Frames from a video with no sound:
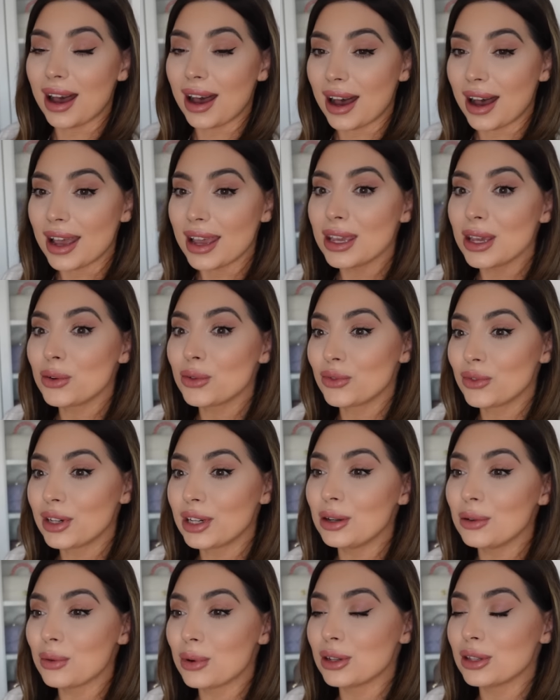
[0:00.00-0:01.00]
I
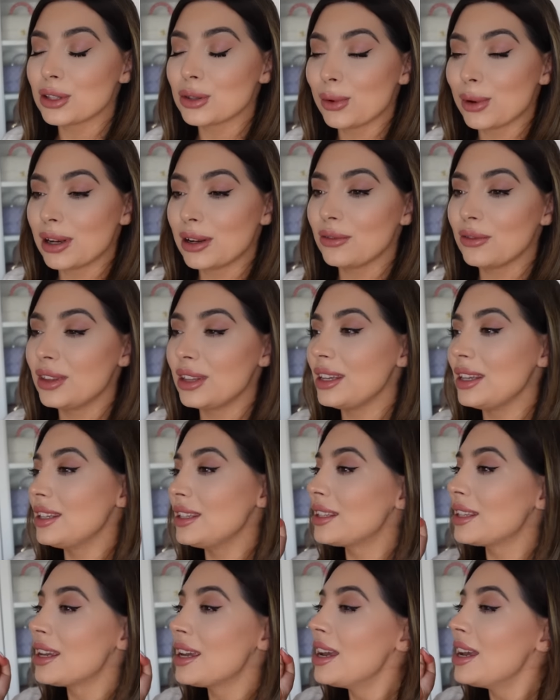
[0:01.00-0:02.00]
really want one of
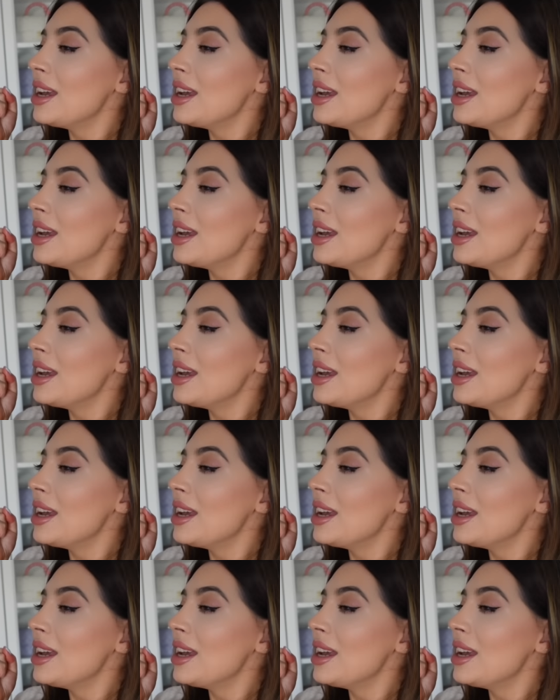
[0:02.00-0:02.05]
these